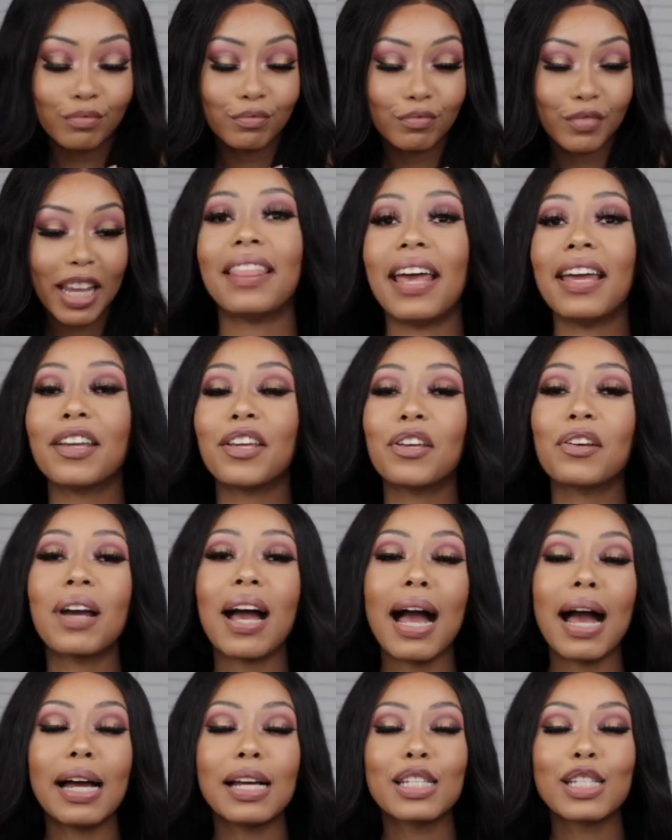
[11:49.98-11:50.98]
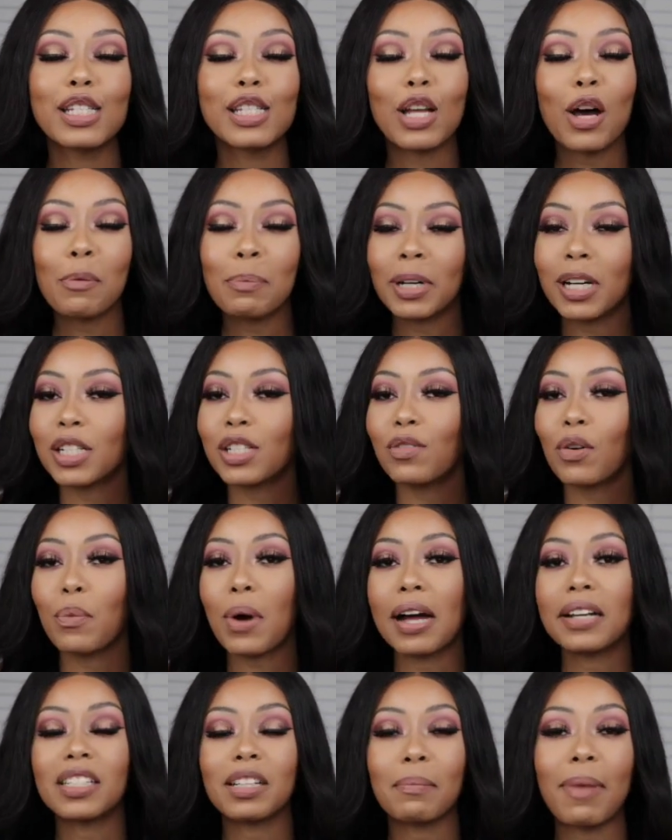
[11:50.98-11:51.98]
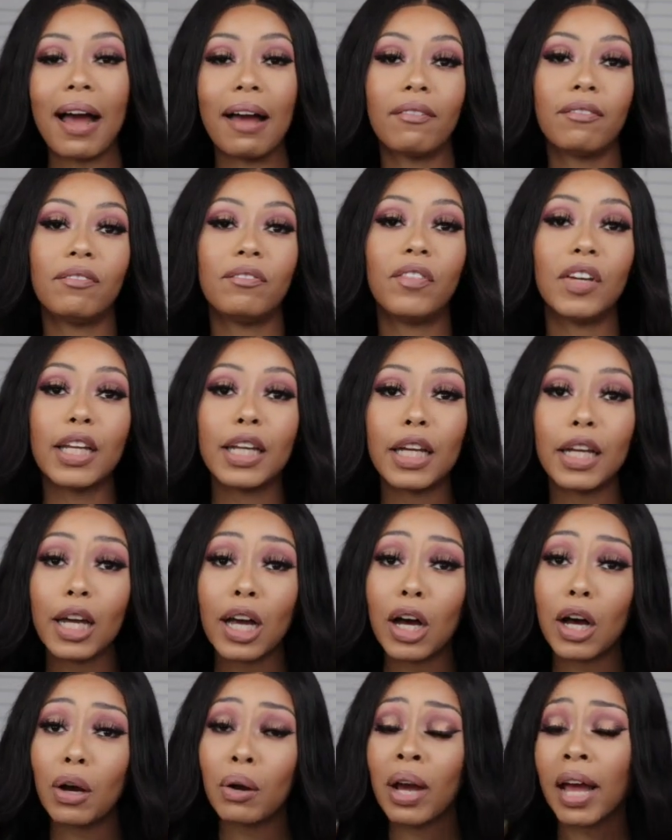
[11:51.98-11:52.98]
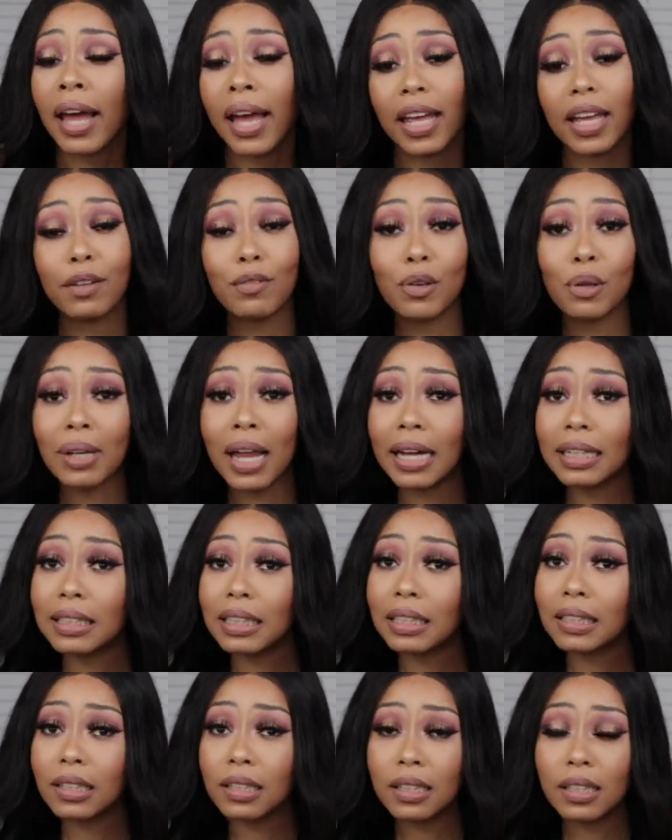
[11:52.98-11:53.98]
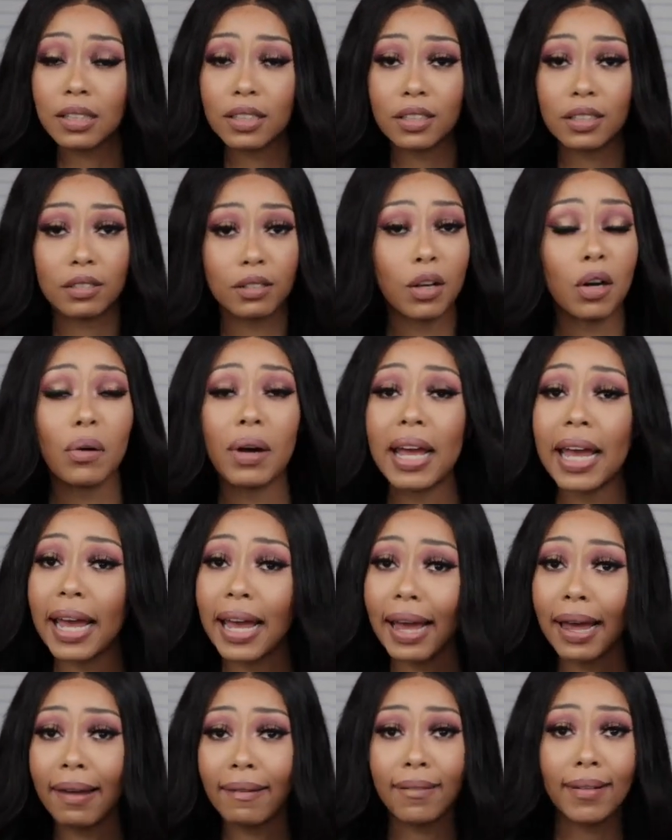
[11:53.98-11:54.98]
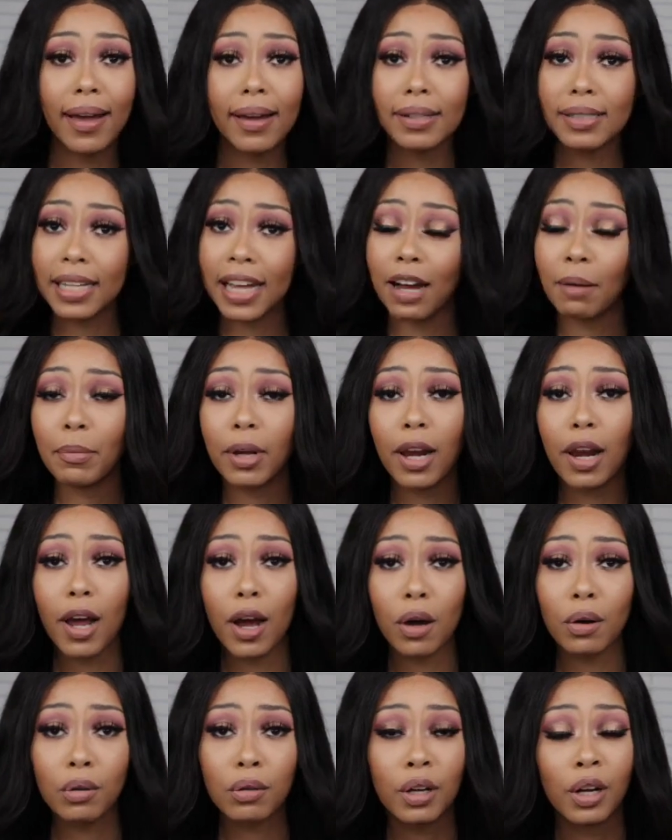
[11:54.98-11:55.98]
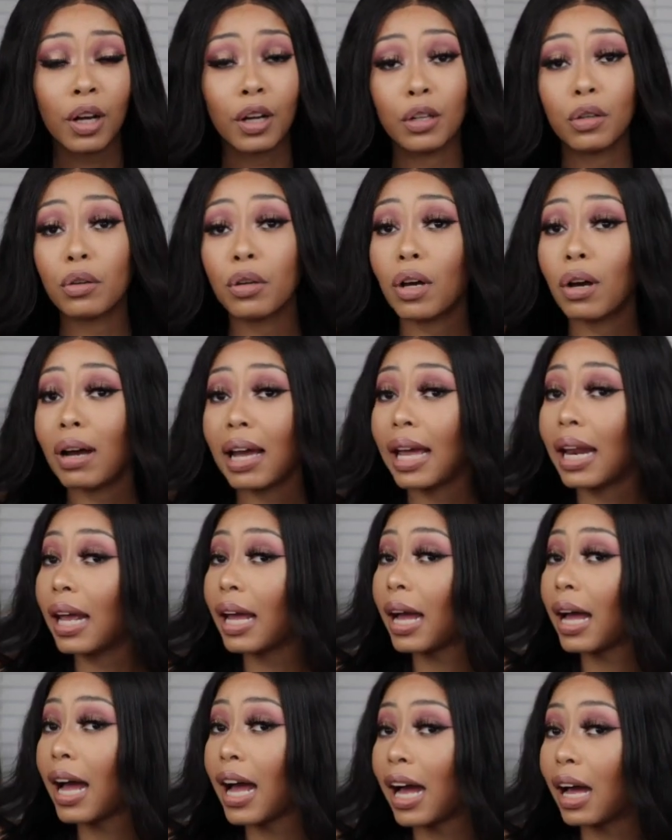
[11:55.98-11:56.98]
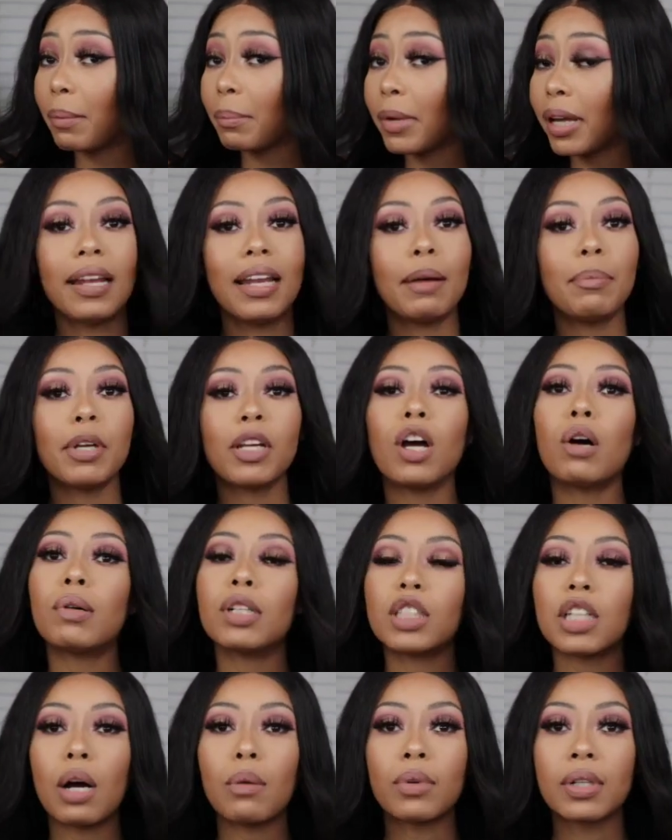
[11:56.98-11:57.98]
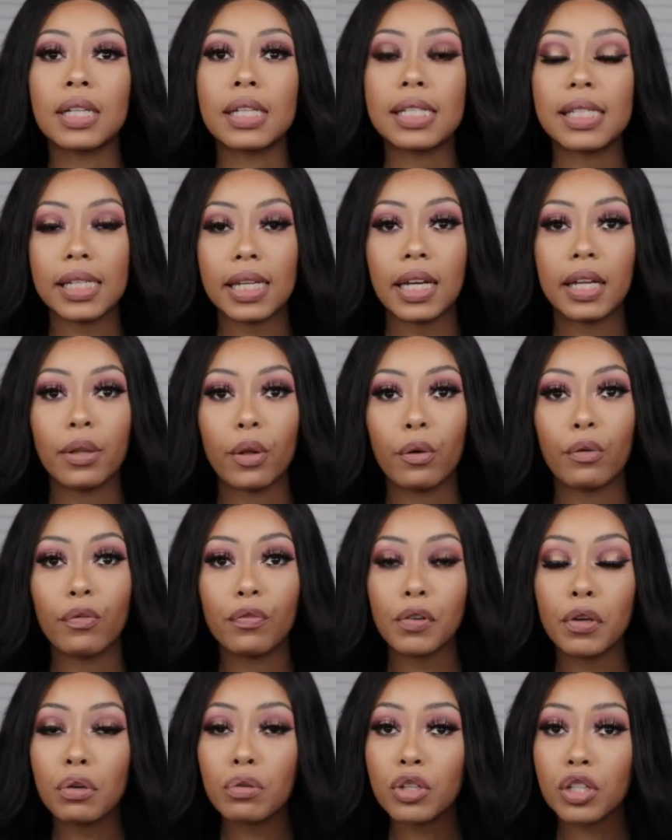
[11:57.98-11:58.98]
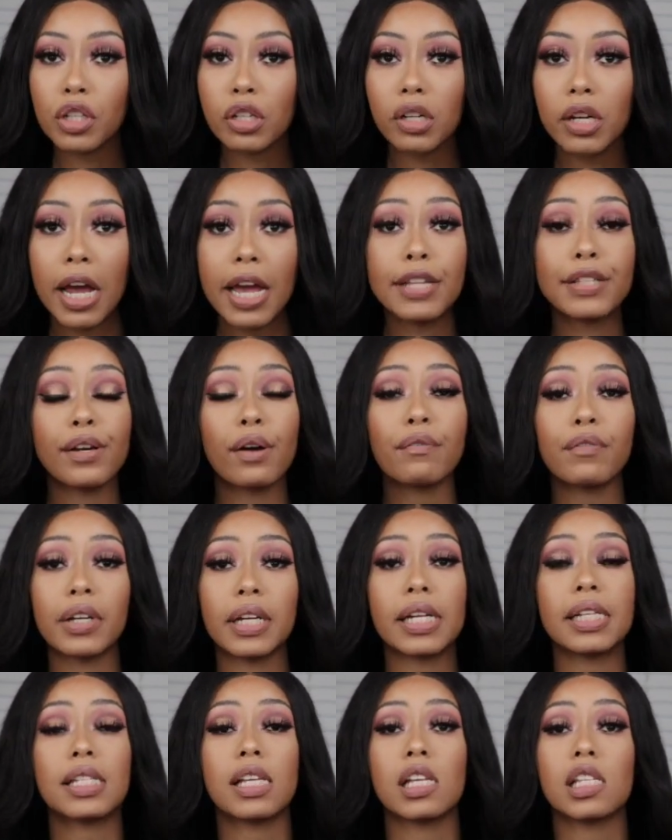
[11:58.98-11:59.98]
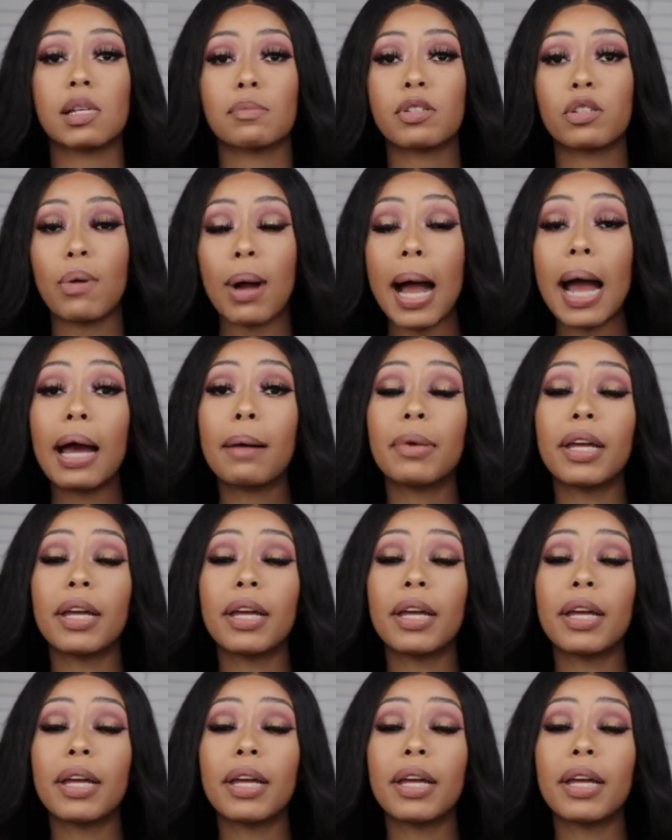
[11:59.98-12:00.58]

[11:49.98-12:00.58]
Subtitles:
Thank you guys so much for watching my video. If you like the look, go ahead and like down below. You can go ahead and comment. Let me know what y'all want to see in the future, and don't forget to subscribe